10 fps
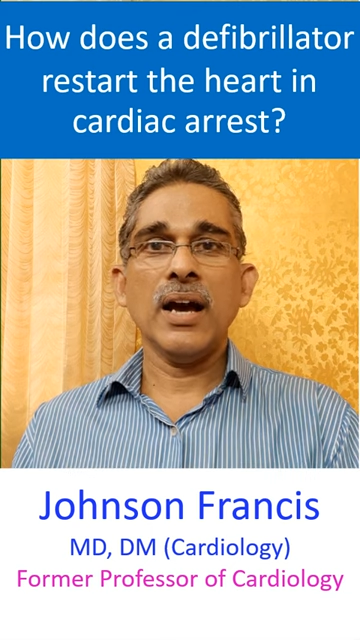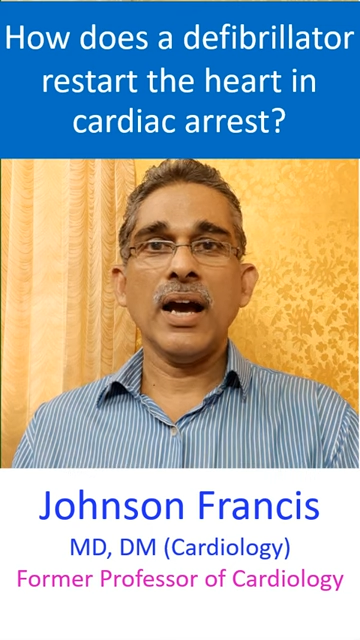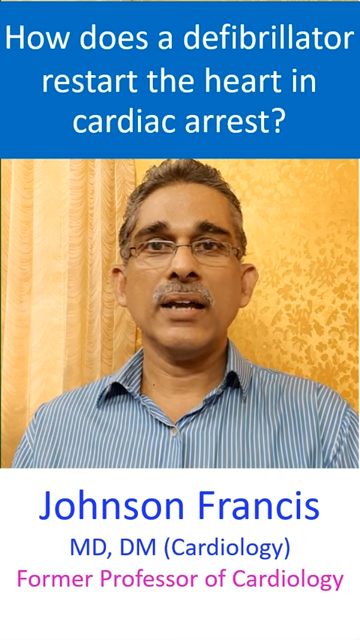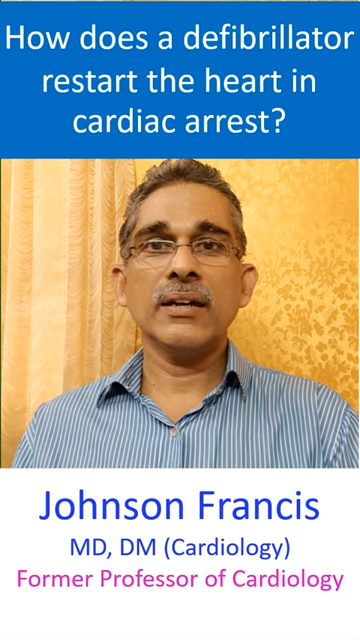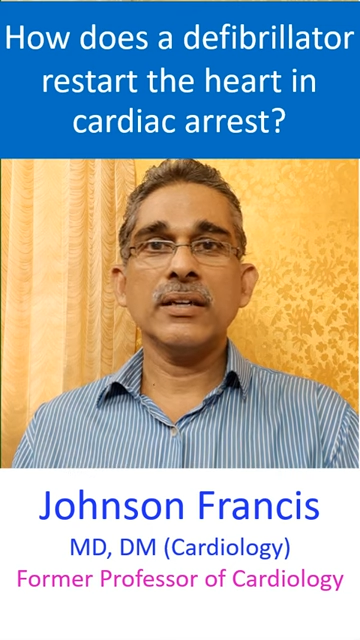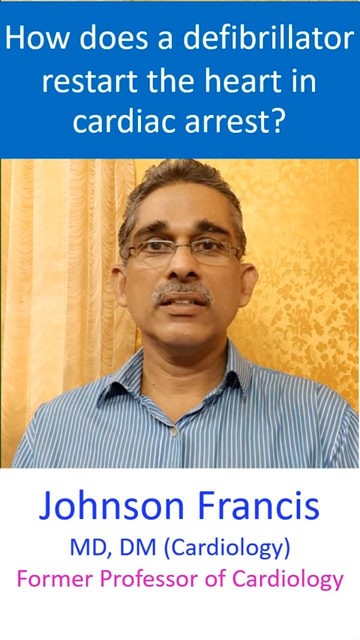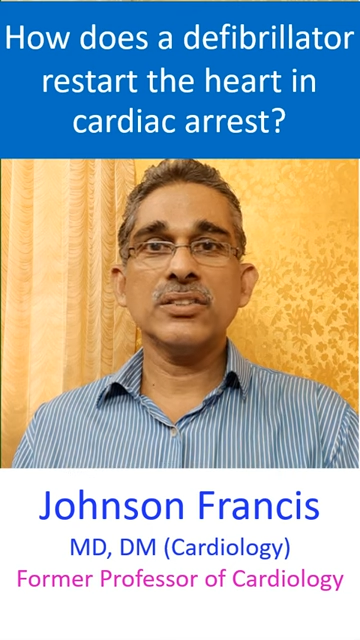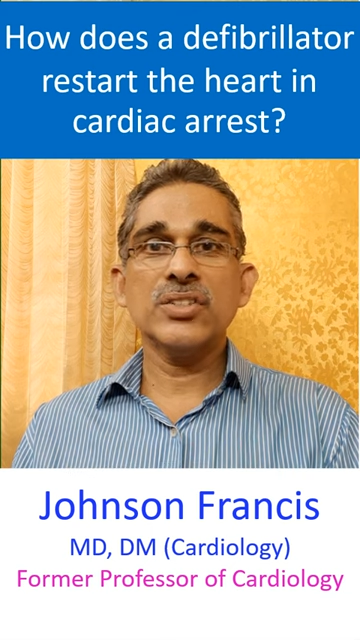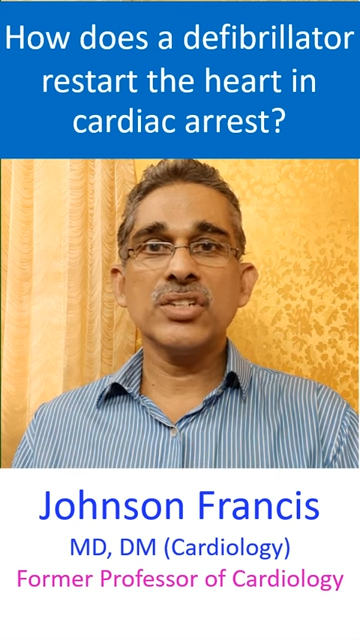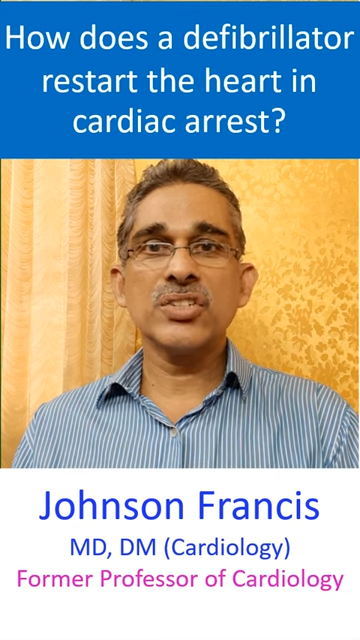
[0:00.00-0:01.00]
and it
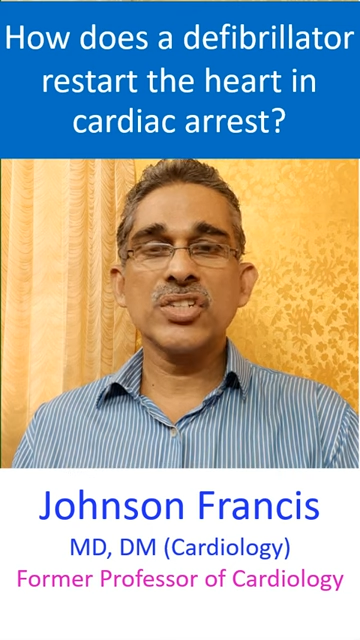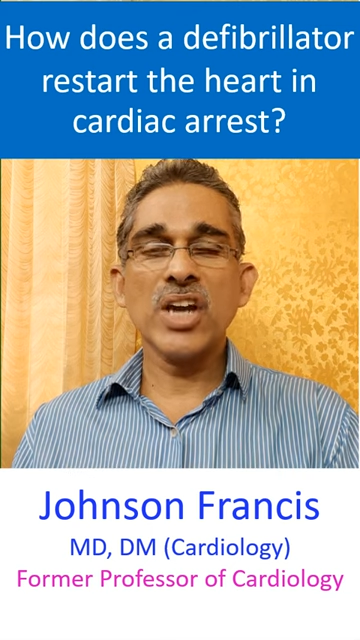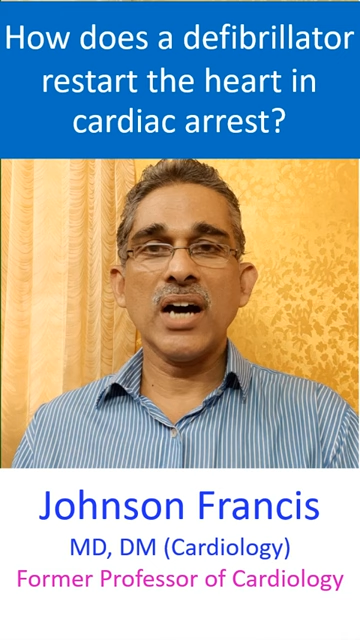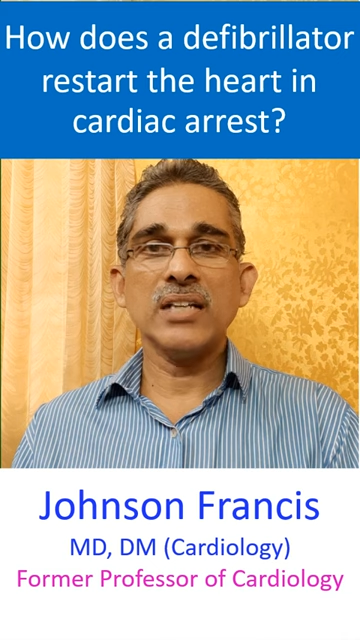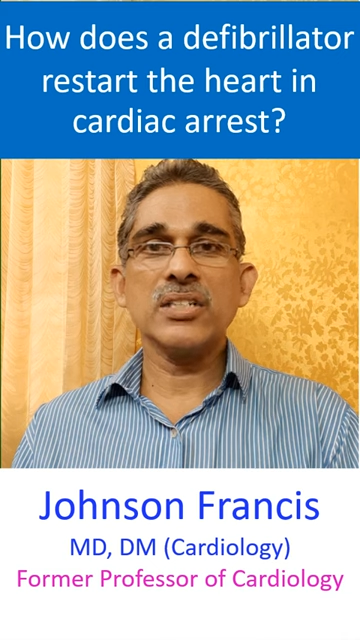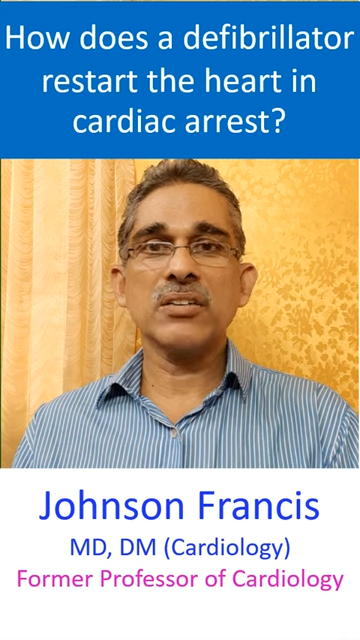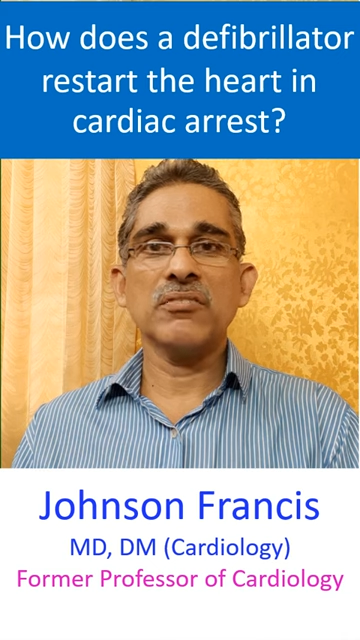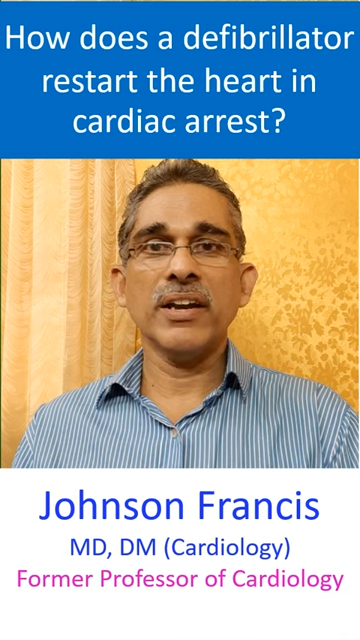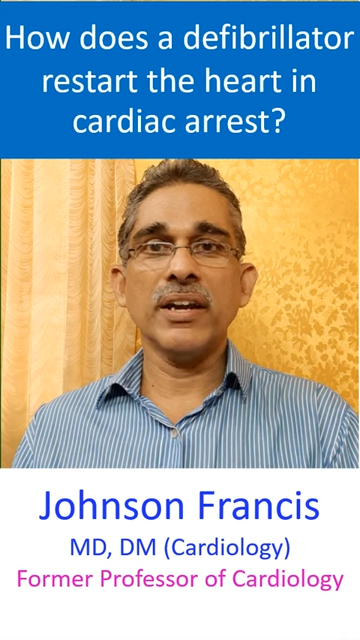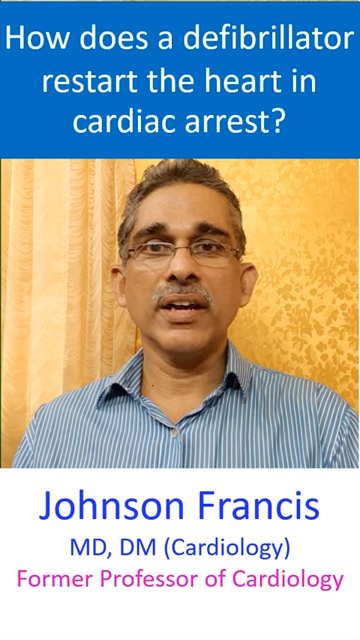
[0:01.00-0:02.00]
is discharged
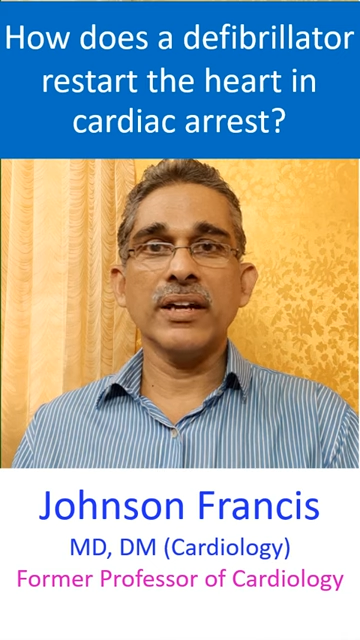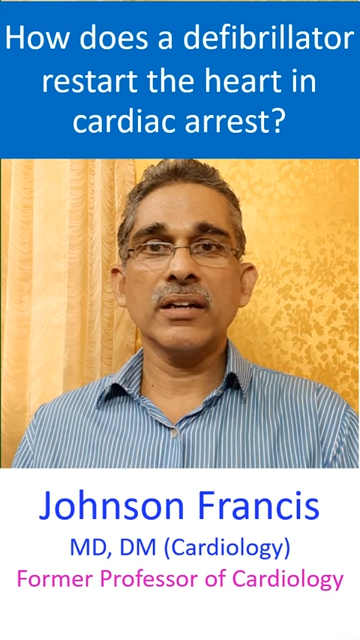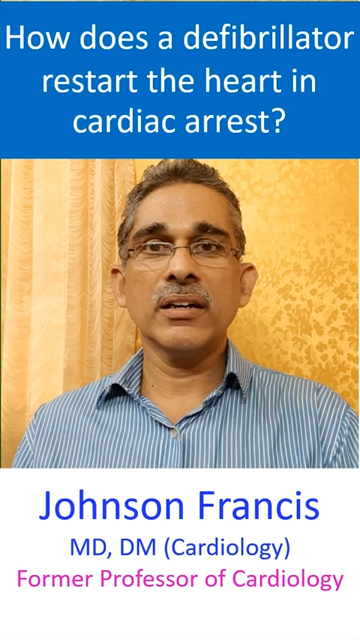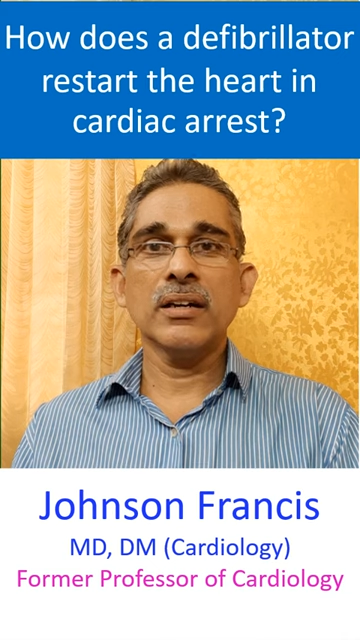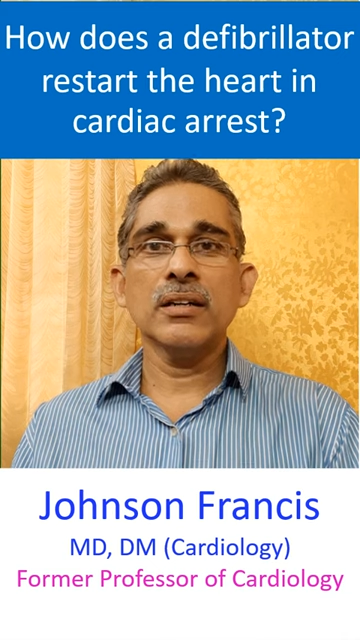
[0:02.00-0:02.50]
when needed